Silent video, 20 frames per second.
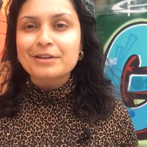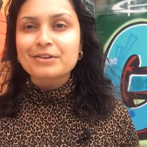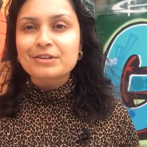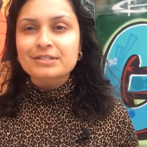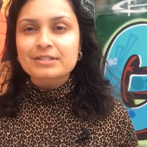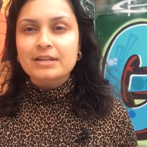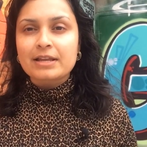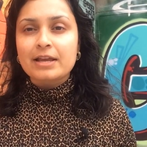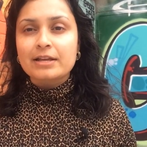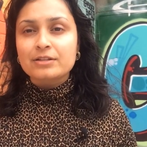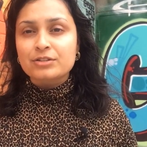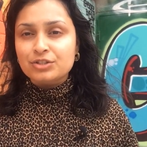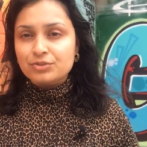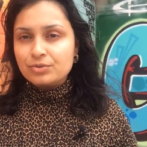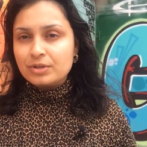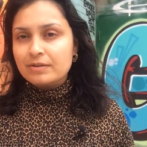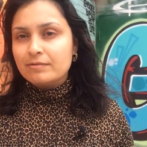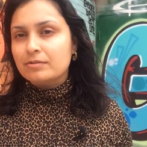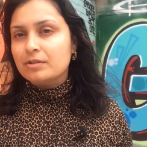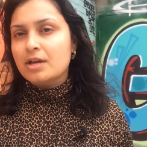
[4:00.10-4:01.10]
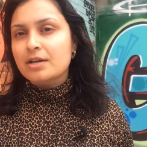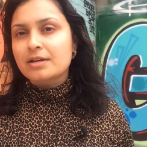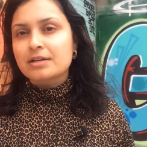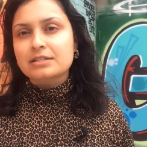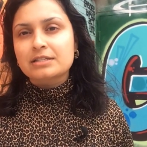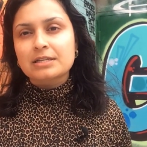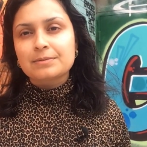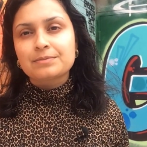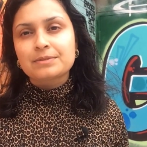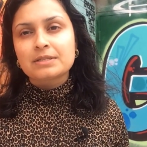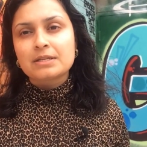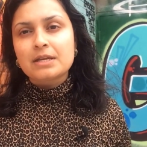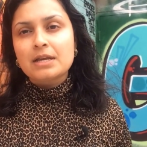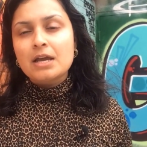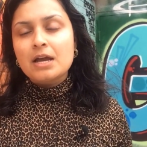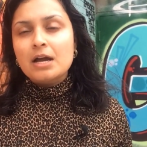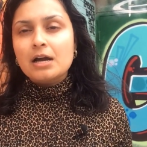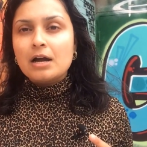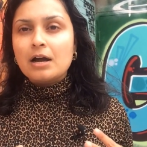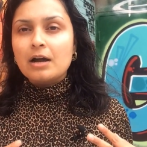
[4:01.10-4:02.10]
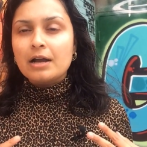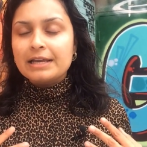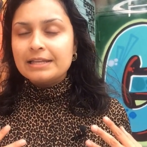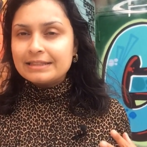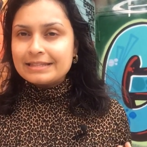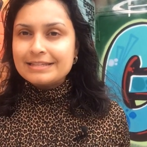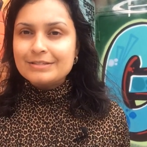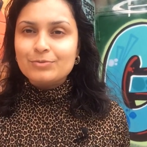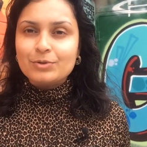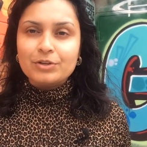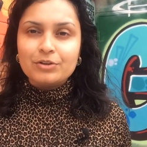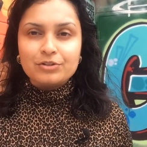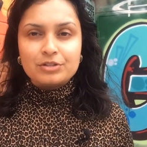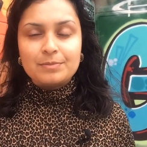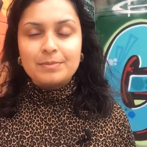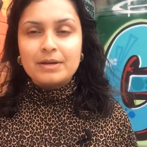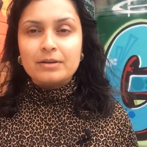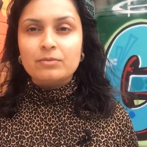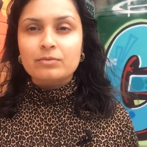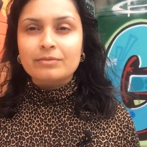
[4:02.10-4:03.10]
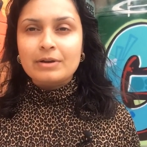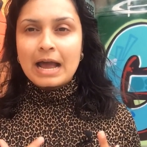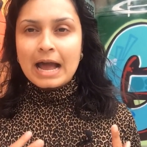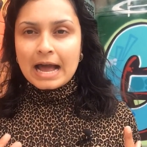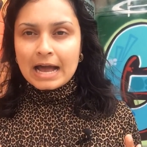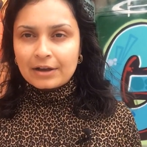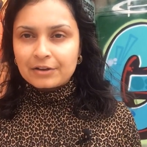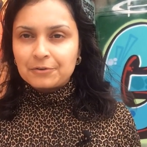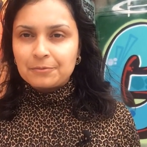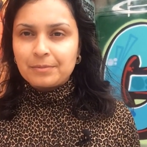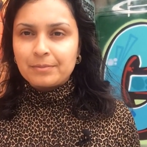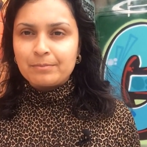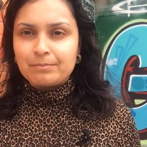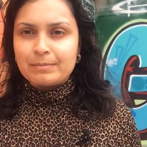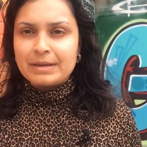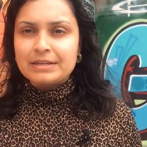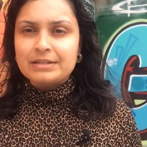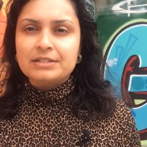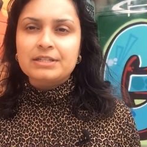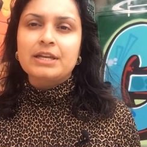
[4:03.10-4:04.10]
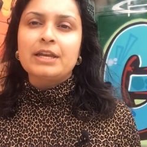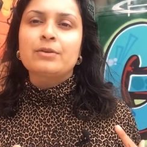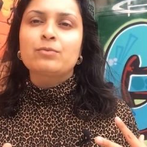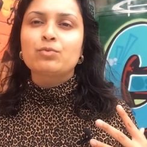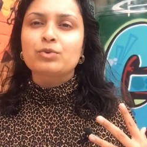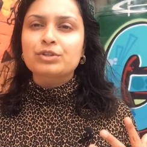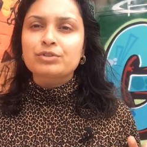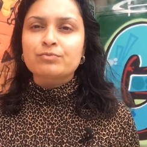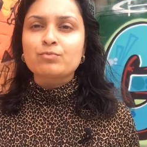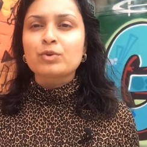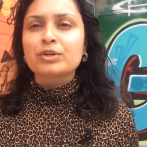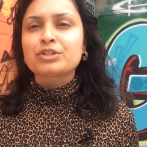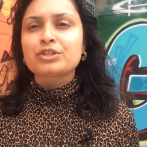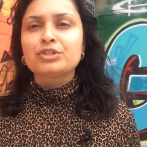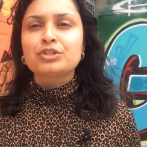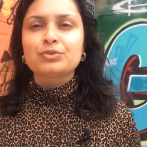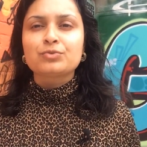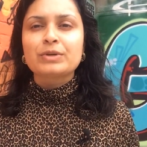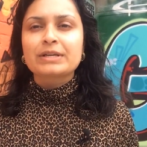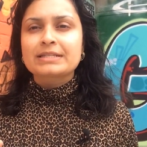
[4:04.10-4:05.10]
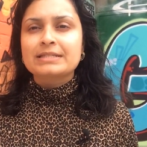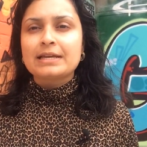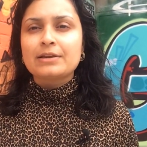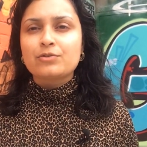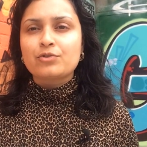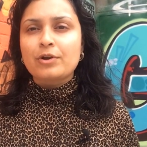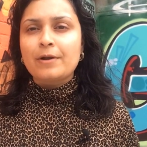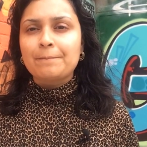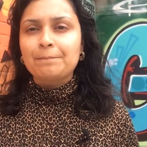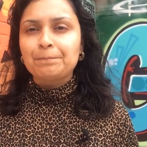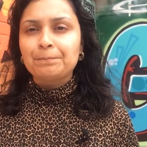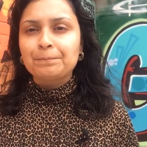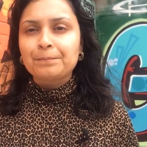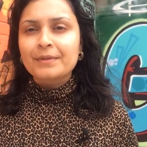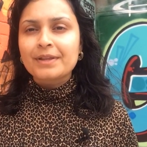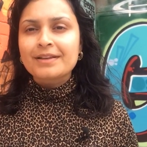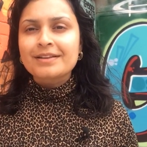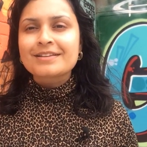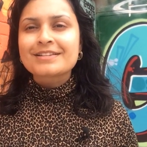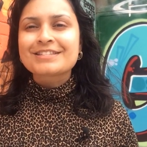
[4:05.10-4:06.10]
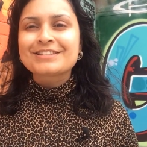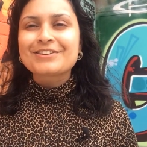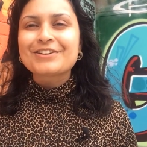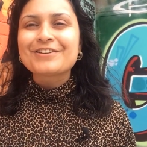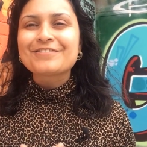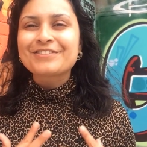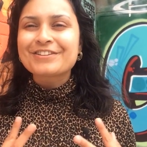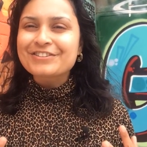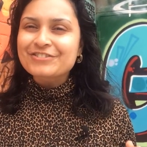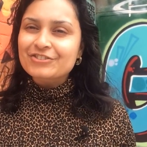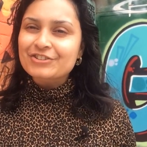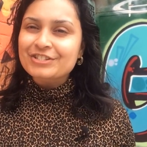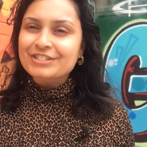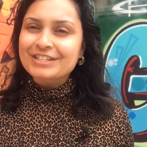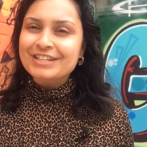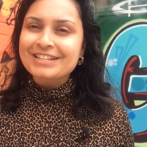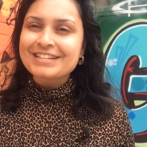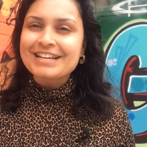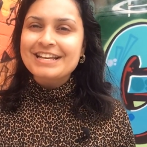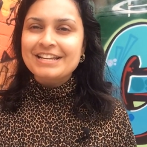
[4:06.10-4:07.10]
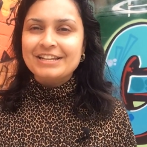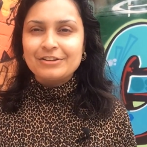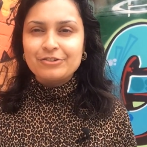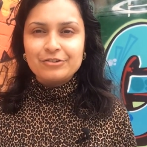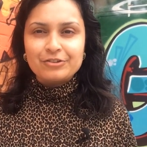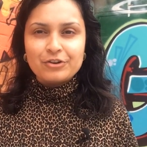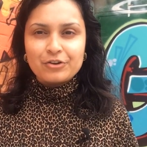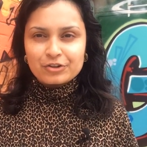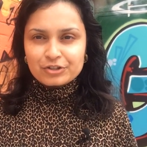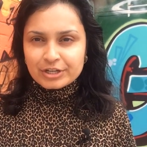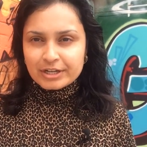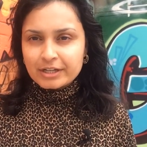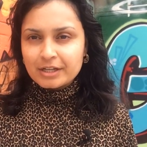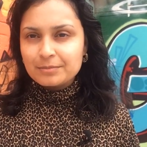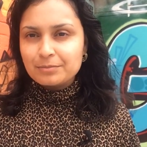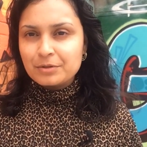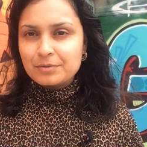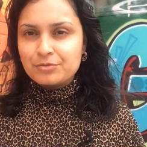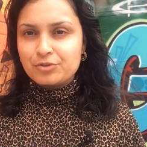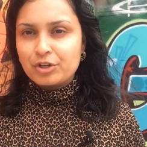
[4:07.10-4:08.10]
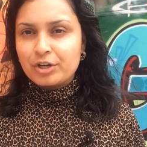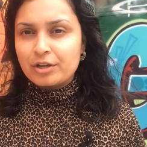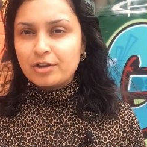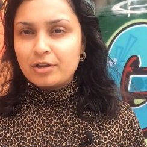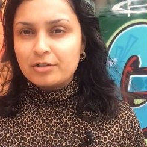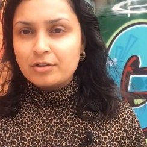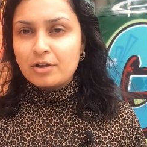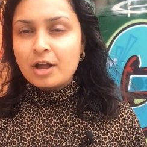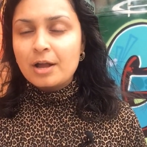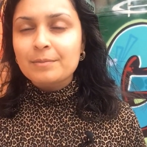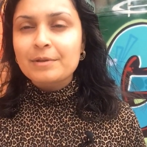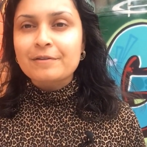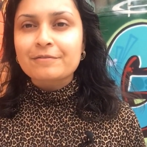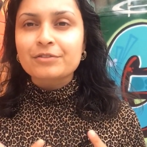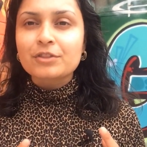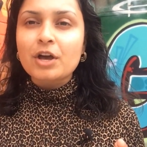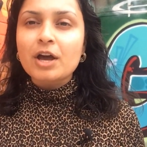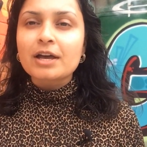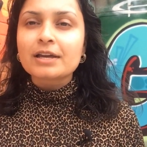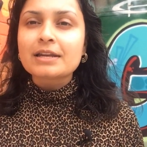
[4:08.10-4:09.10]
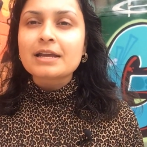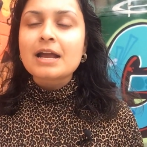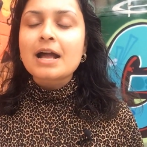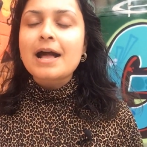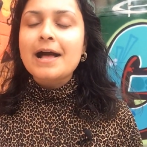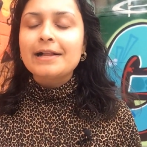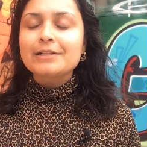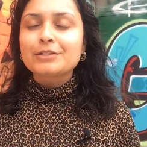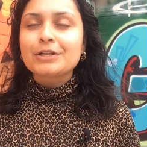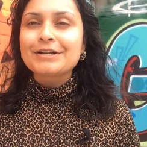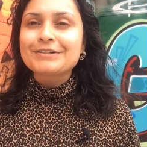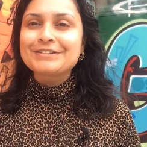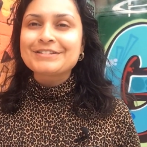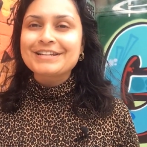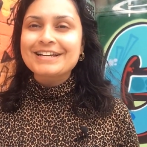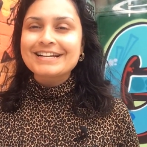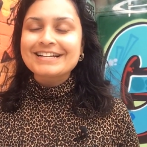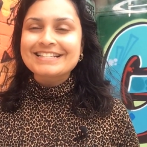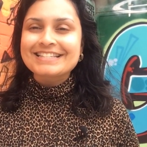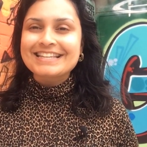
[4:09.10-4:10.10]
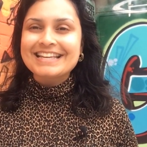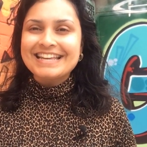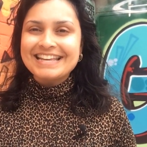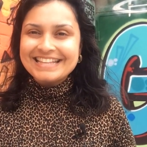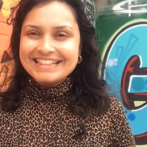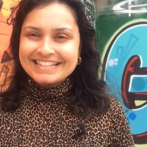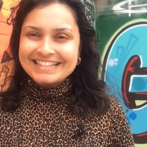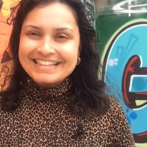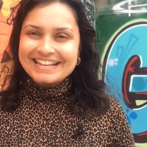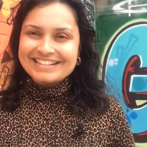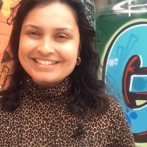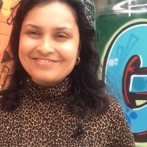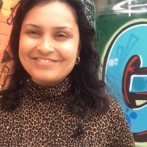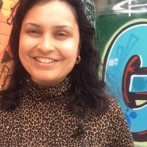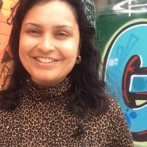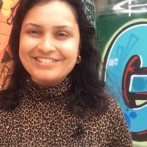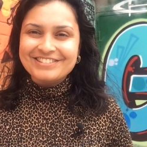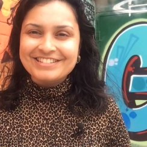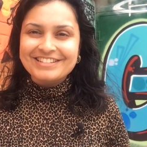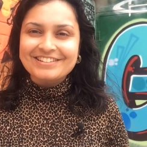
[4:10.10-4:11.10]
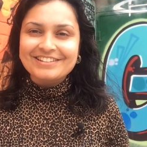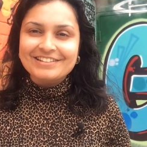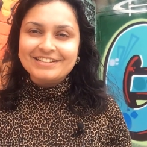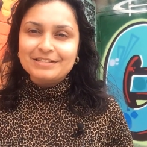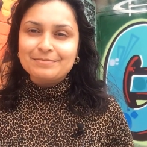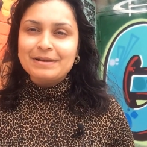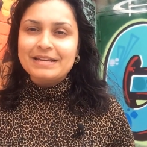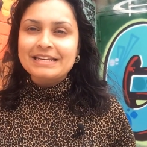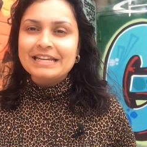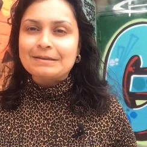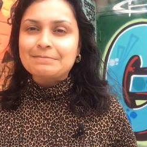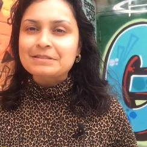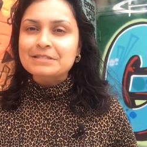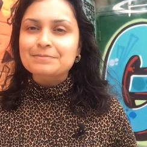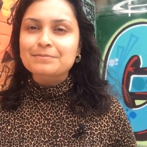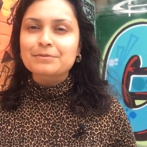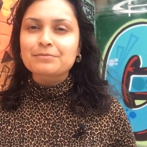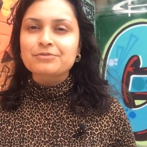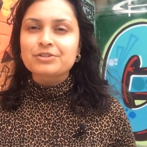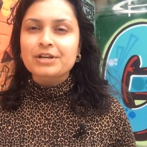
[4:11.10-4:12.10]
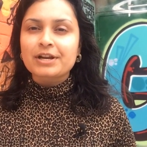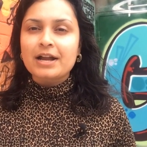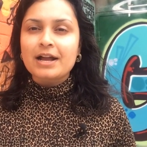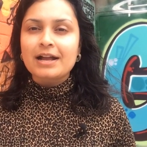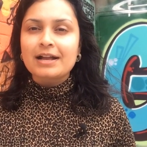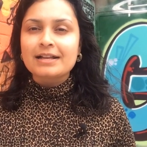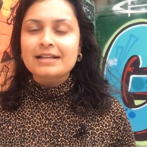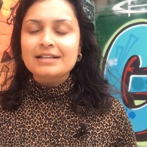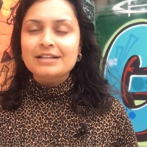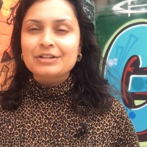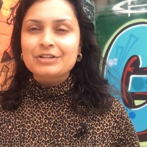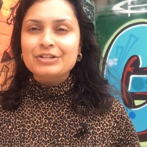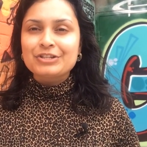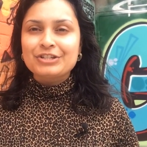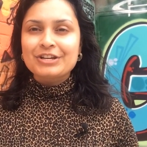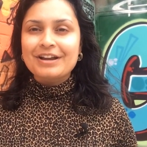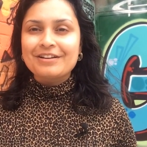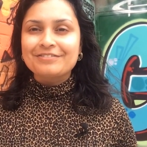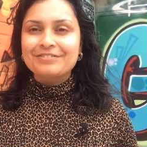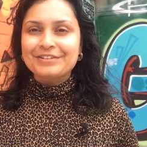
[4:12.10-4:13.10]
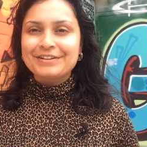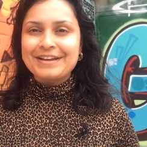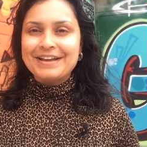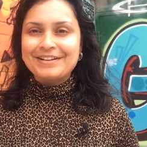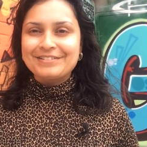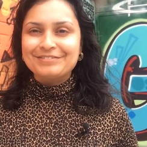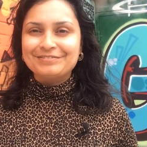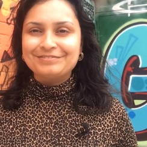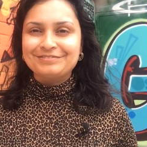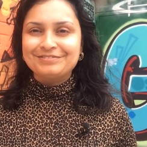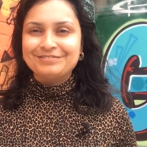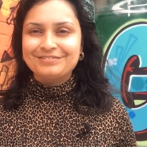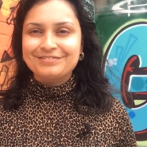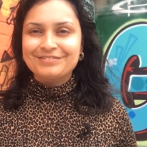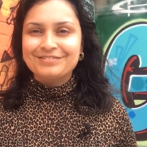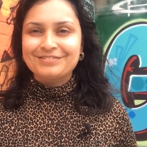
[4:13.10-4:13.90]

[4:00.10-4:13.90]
videos, and I do give a lot of tips Uh, in these videos about how to meditate, what, what to do, et cetera. So if you're interested, you know, go check out Boom Shikha dot com. If not, I'll talk to you guys in the next video series. My name is Boom Shikha. Ciao for now.